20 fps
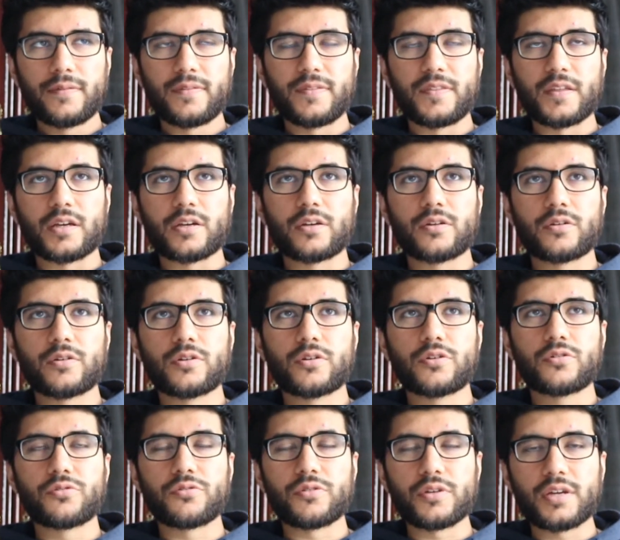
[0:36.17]
the
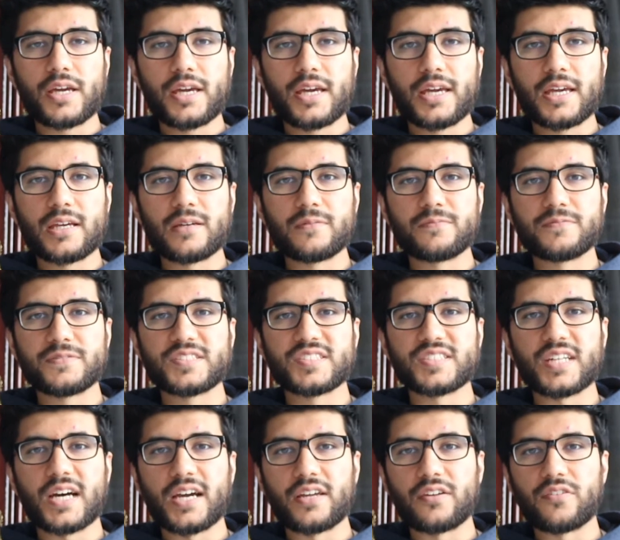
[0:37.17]
creative
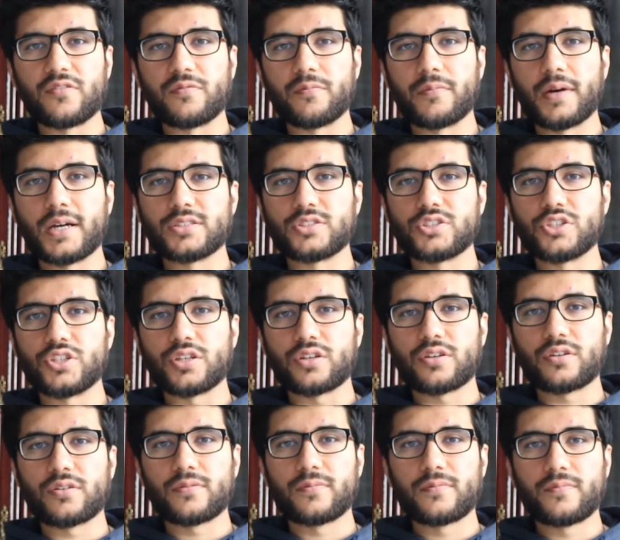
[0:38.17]
side of
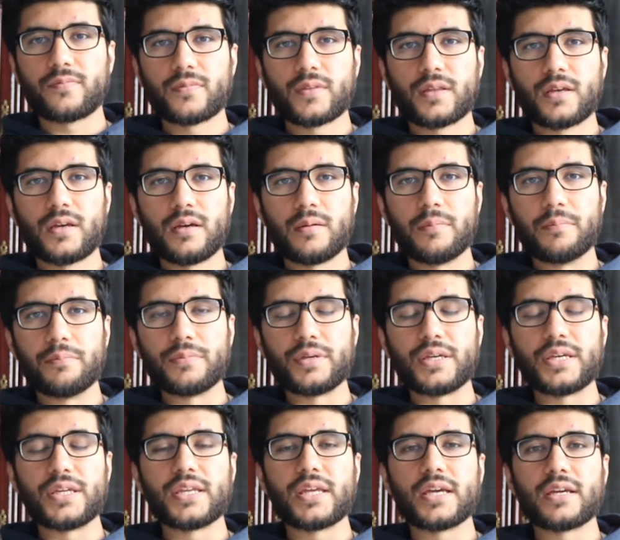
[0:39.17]
magic,
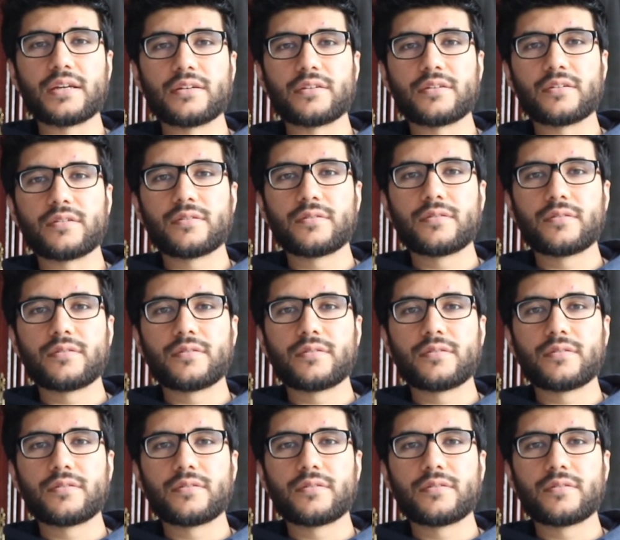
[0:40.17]
meaning